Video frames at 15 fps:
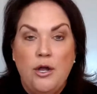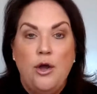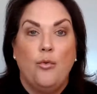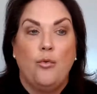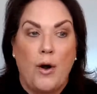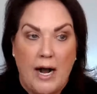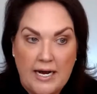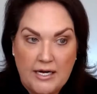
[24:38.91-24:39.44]

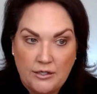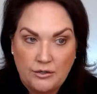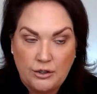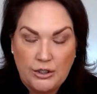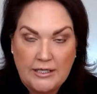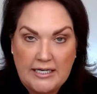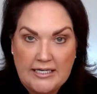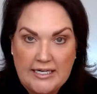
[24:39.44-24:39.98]
why
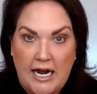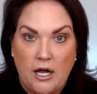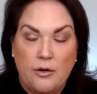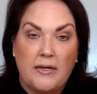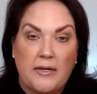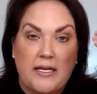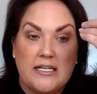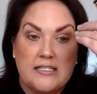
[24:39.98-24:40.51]
looking down
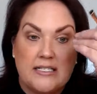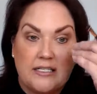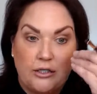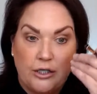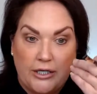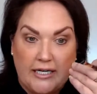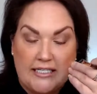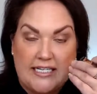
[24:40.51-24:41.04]
because
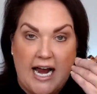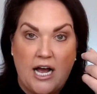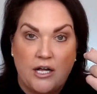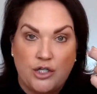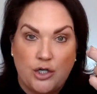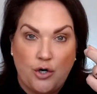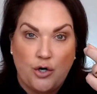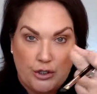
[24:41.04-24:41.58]
looking down is
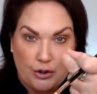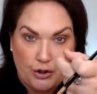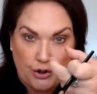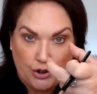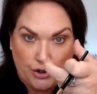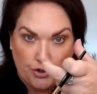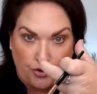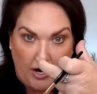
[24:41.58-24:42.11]
going to
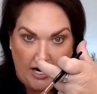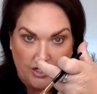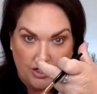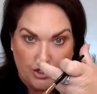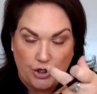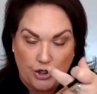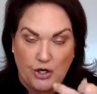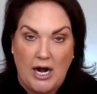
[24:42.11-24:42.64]
stretch
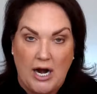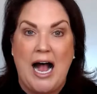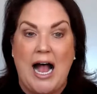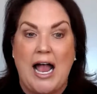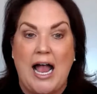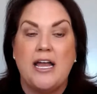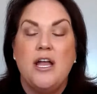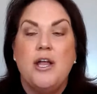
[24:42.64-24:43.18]
your
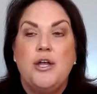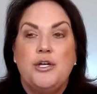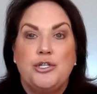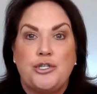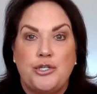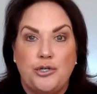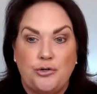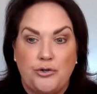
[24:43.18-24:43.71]
eye
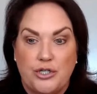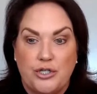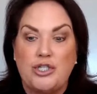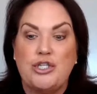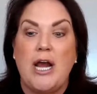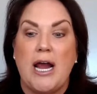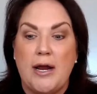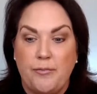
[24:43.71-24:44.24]
to the
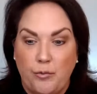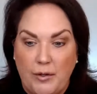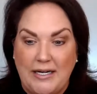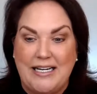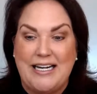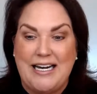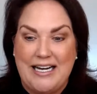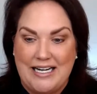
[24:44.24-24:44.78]
shape we
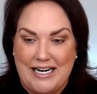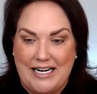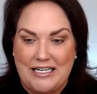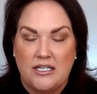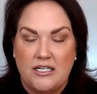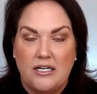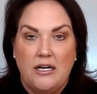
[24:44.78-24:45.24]
need it